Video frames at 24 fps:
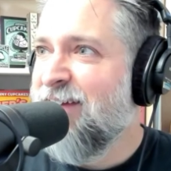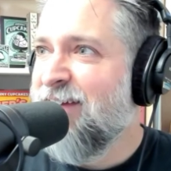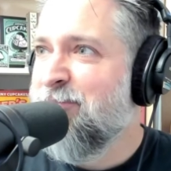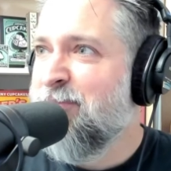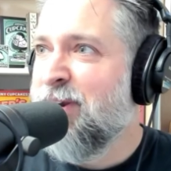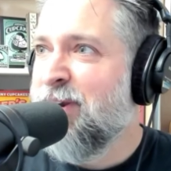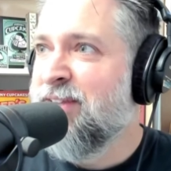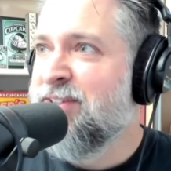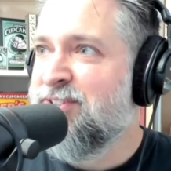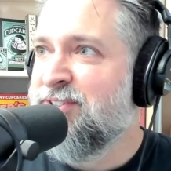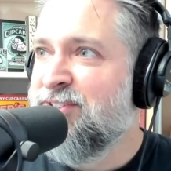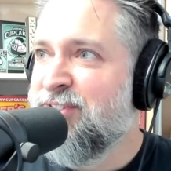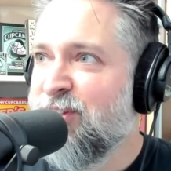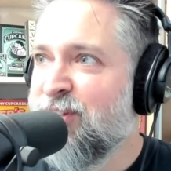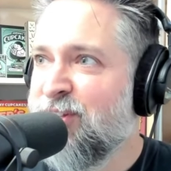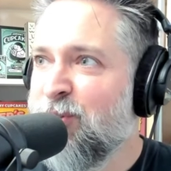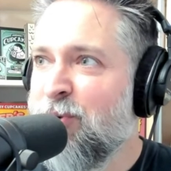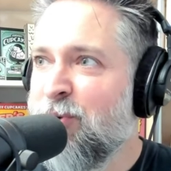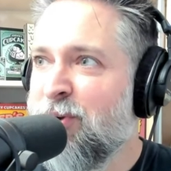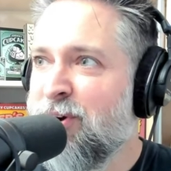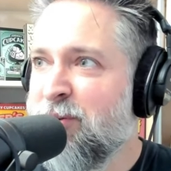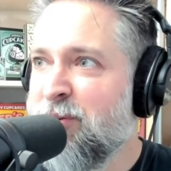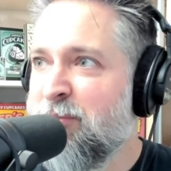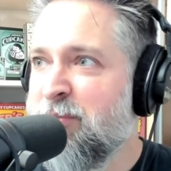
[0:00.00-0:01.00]
I still
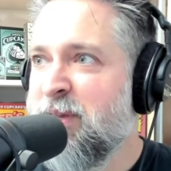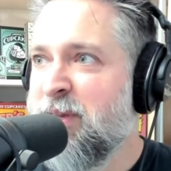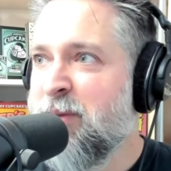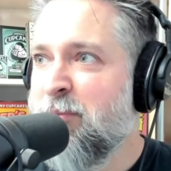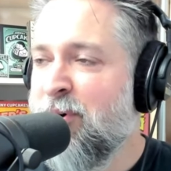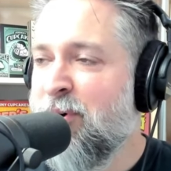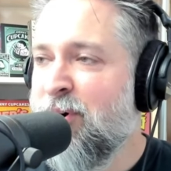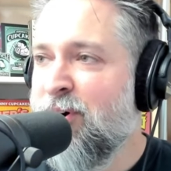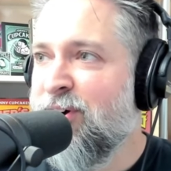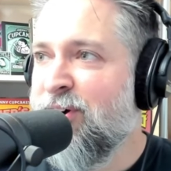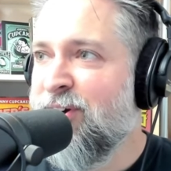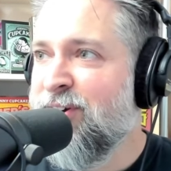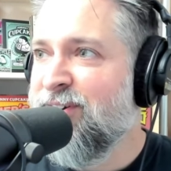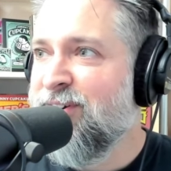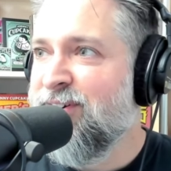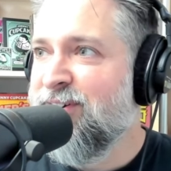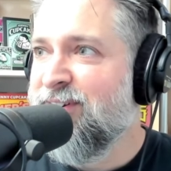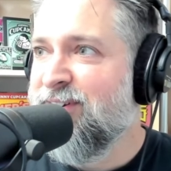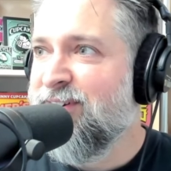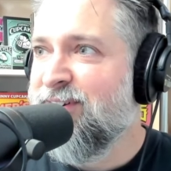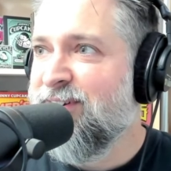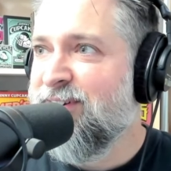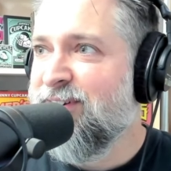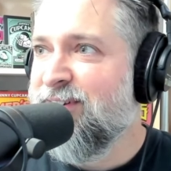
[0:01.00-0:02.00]
wanted to be a part
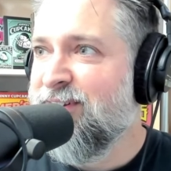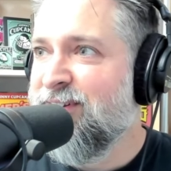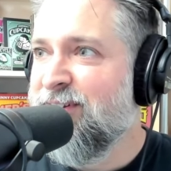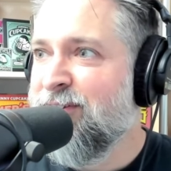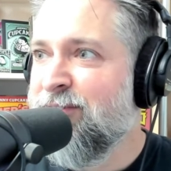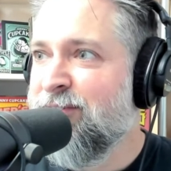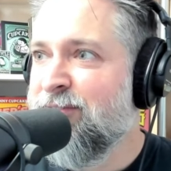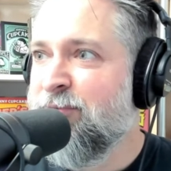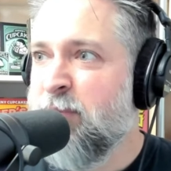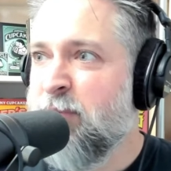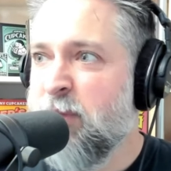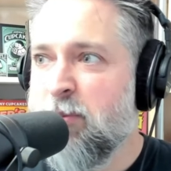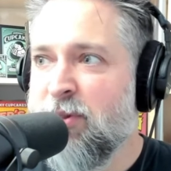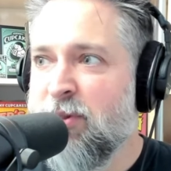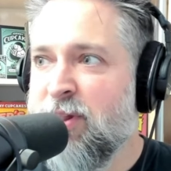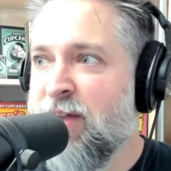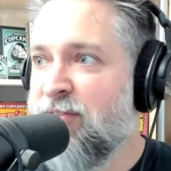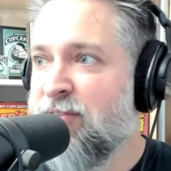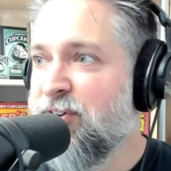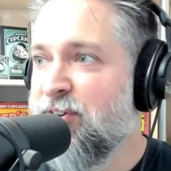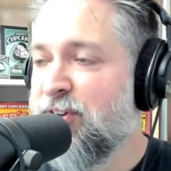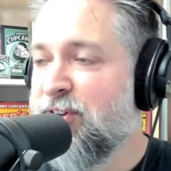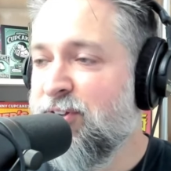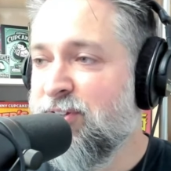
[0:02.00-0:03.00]
of people
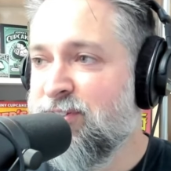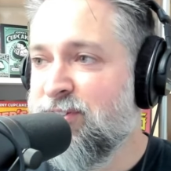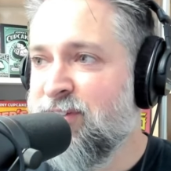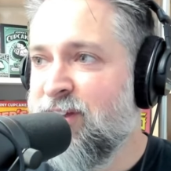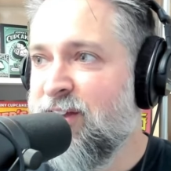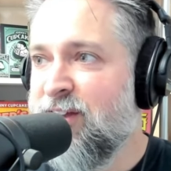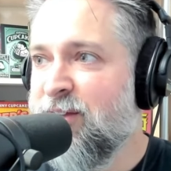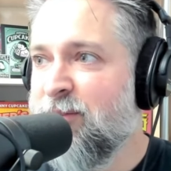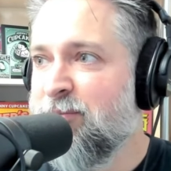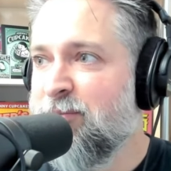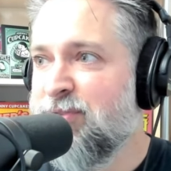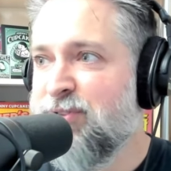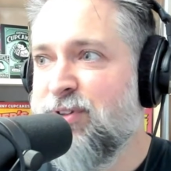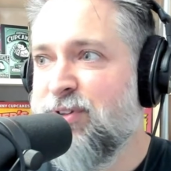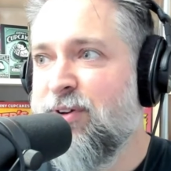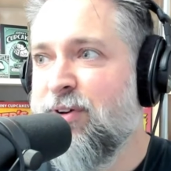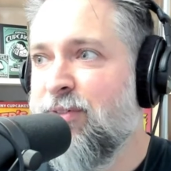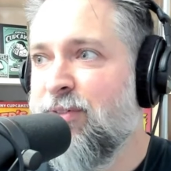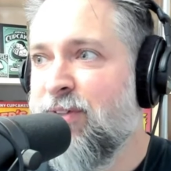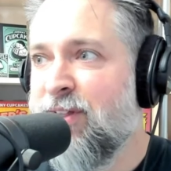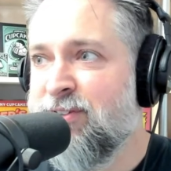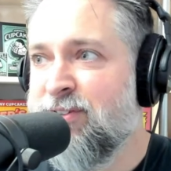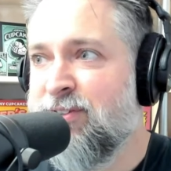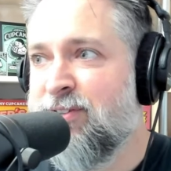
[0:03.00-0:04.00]
having a good time.
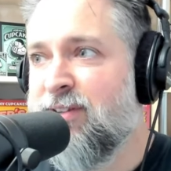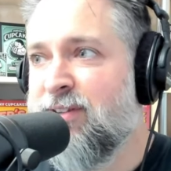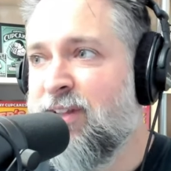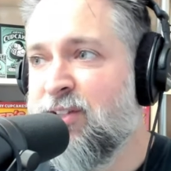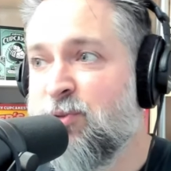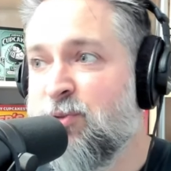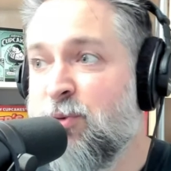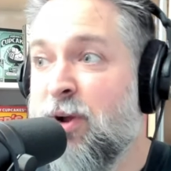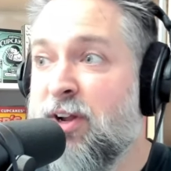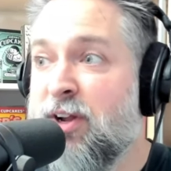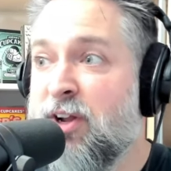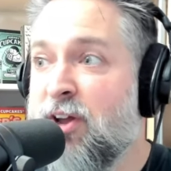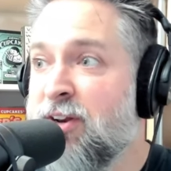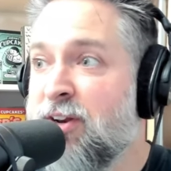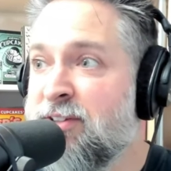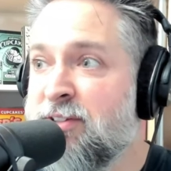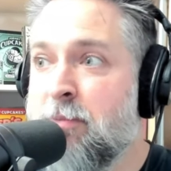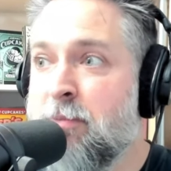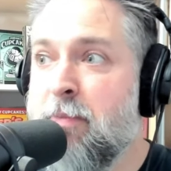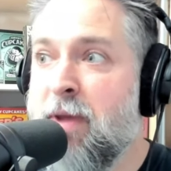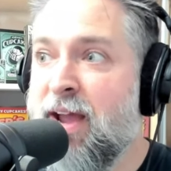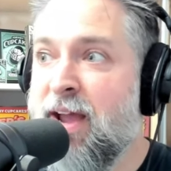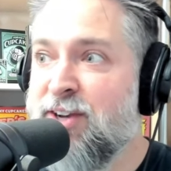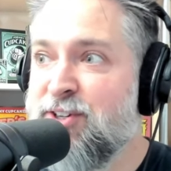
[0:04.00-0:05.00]
So that's why I got
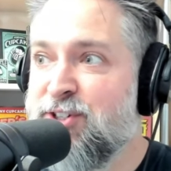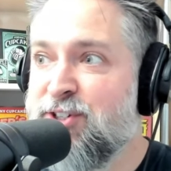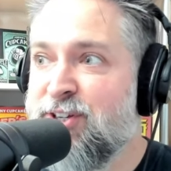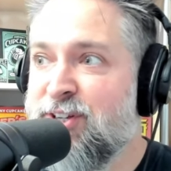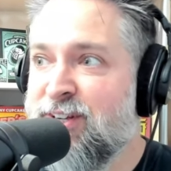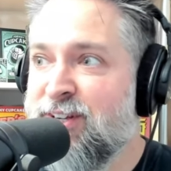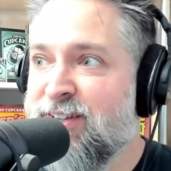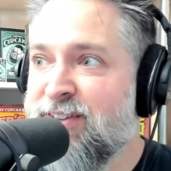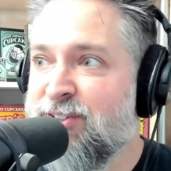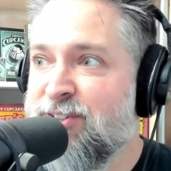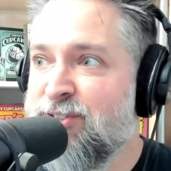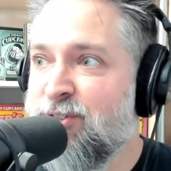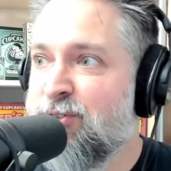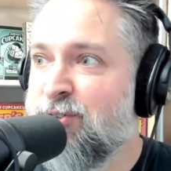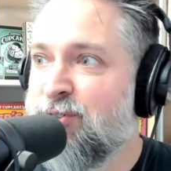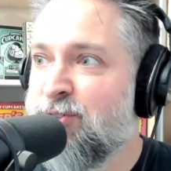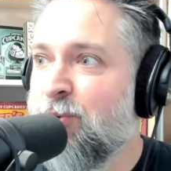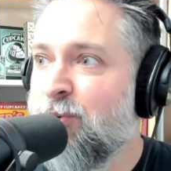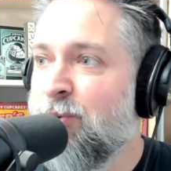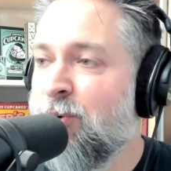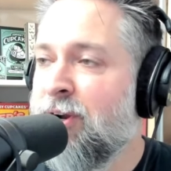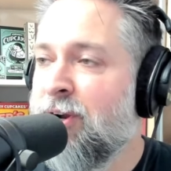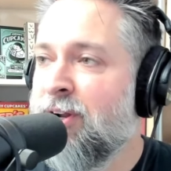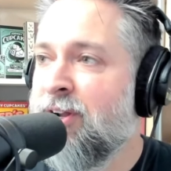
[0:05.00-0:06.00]
into magic. And that's
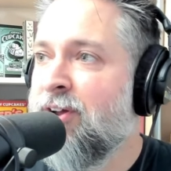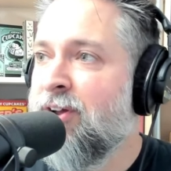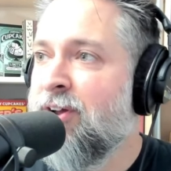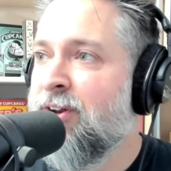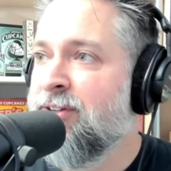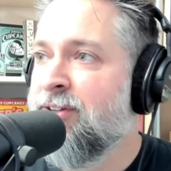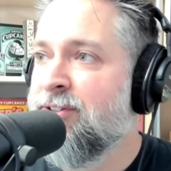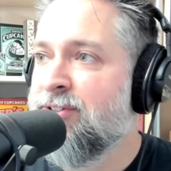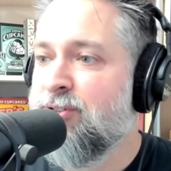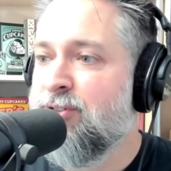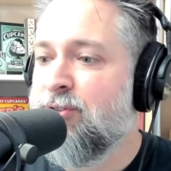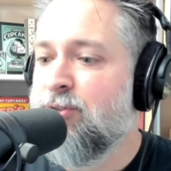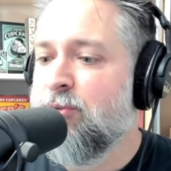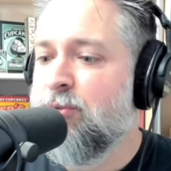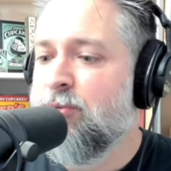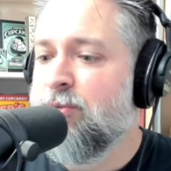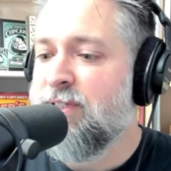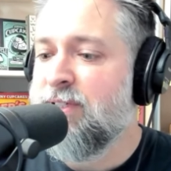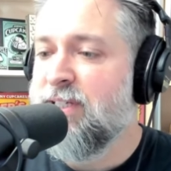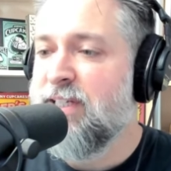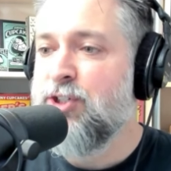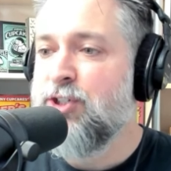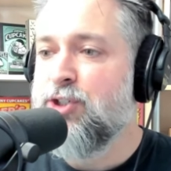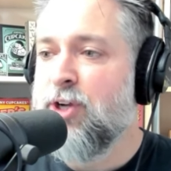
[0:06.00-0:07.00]
also where I got into
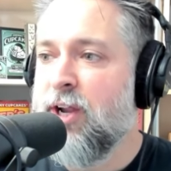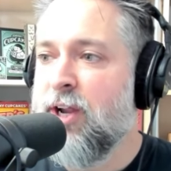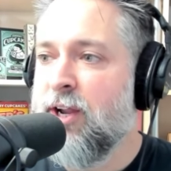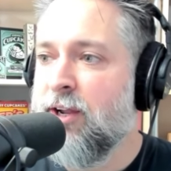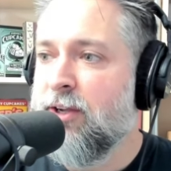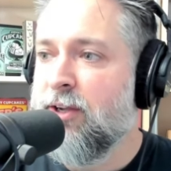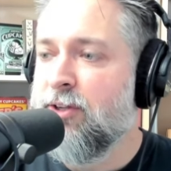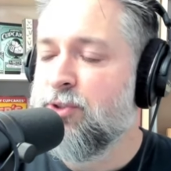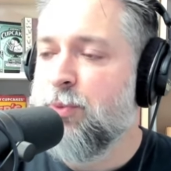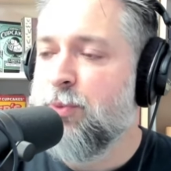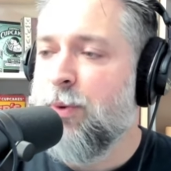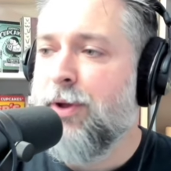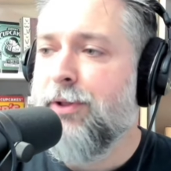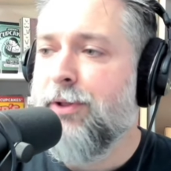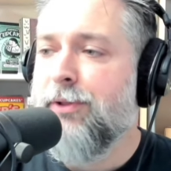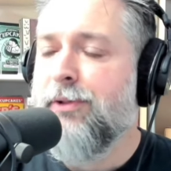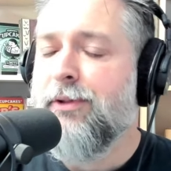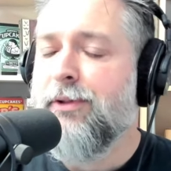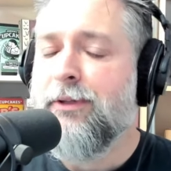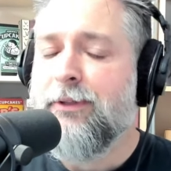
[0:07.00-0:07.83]
DJing as well.